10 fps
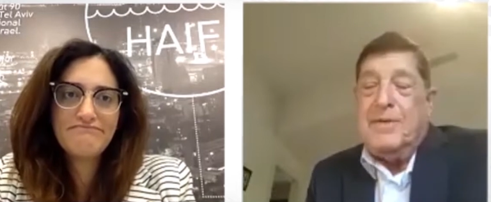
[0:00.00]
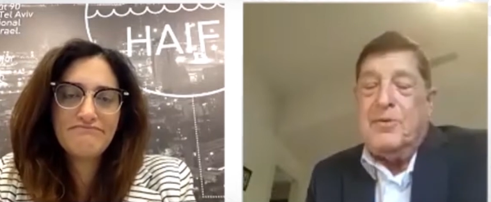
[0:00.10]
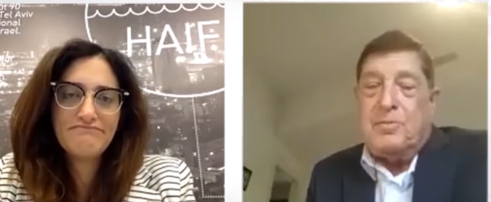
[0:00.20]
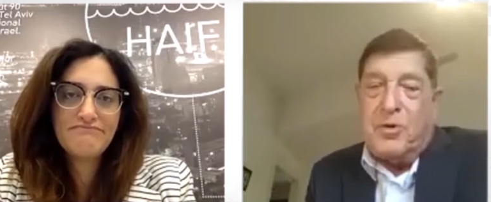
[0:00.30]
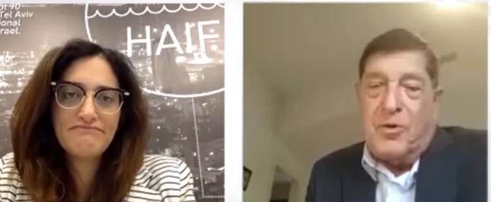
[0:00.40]

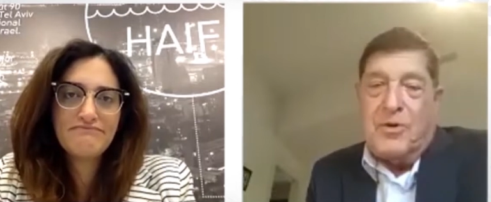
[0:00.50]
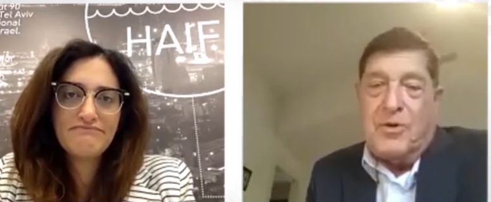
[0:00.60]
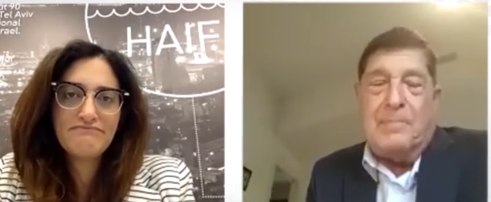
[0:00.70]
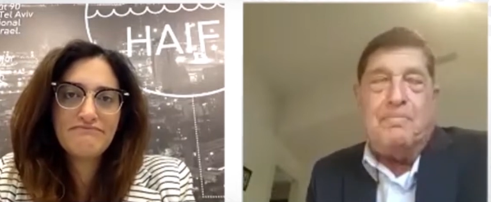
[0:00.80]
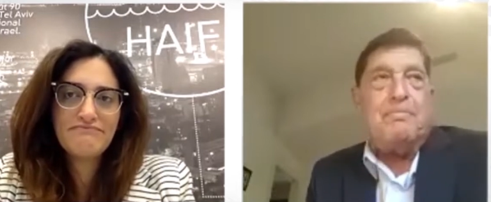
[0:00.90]
Speaker 1: no
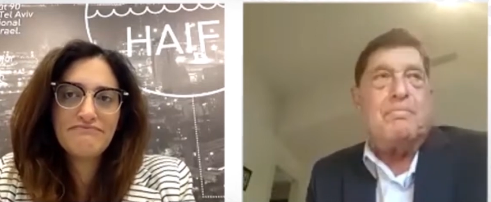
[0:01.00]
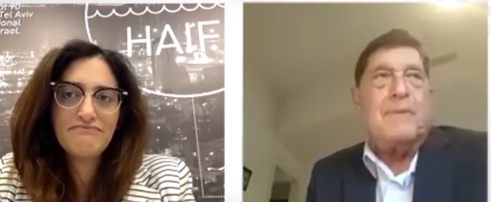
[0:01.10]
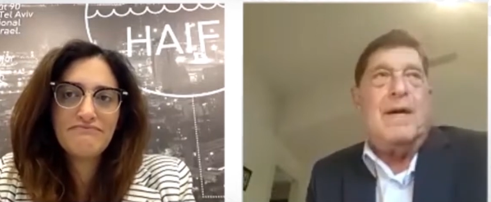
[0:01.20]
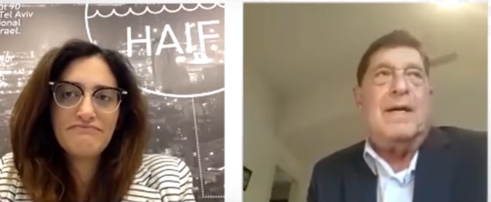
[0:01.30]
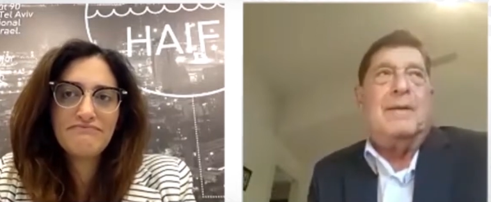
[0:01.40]
program?
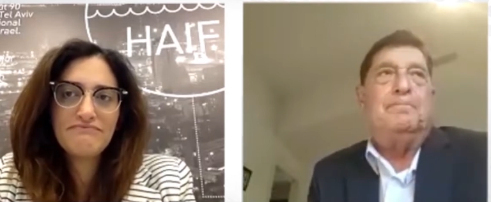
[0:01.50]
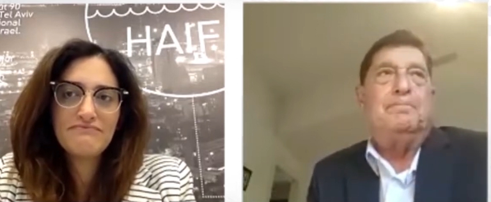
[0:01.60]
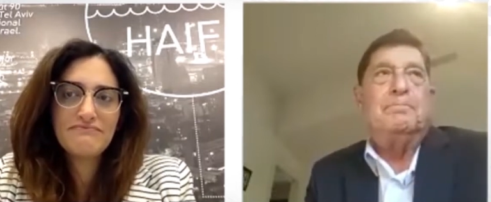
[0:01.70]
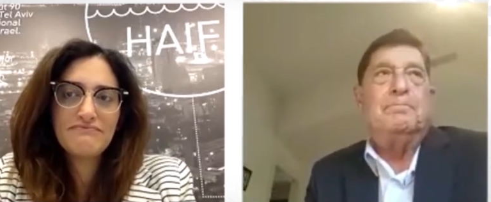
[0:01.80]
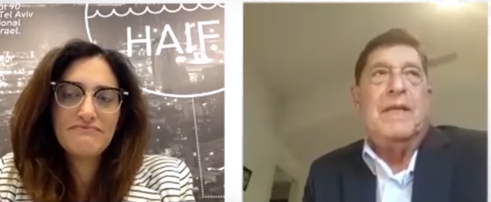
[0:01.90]
Uh,
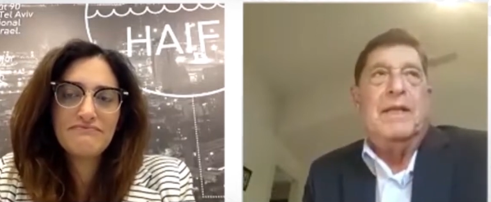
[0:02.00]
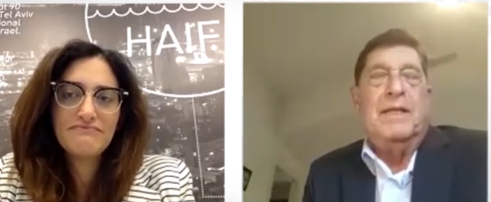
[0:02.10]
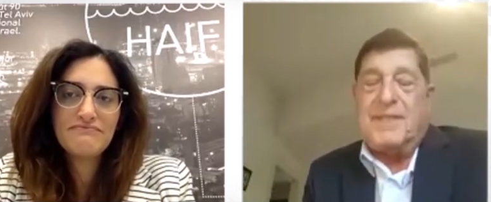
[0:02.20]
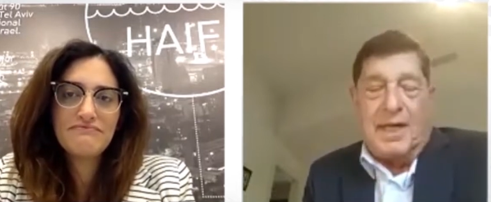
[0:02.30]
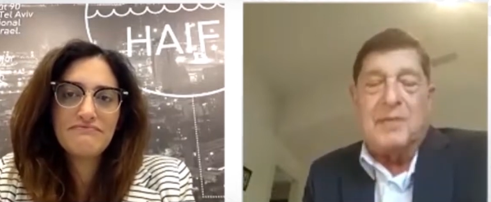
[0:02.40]

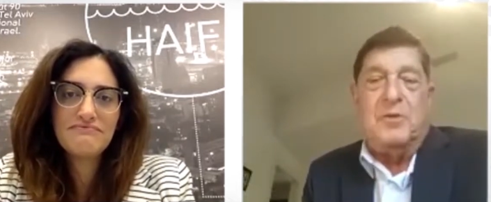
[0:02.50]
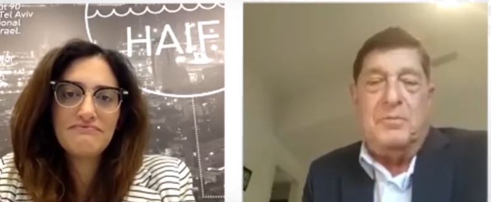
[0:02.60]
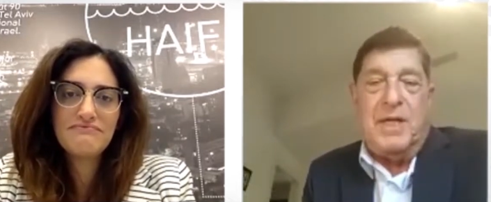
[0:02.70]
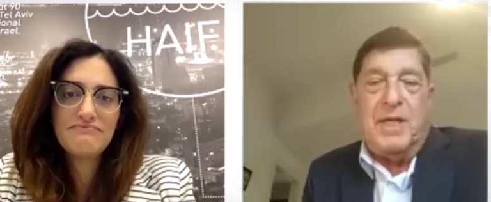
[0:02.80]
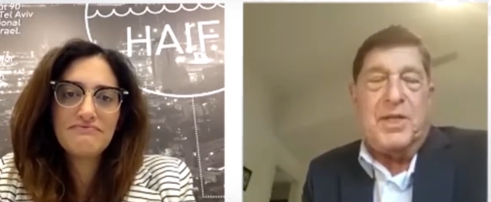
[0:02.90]
it's hard to
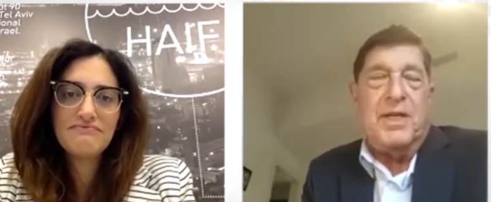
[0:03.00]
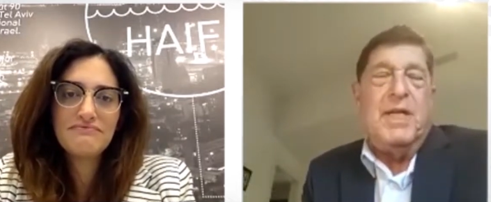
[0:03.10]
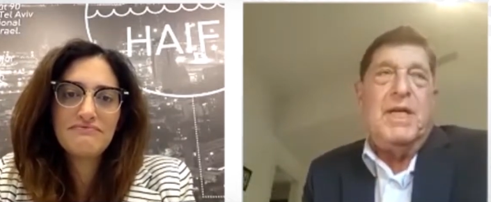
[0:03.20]
imagine.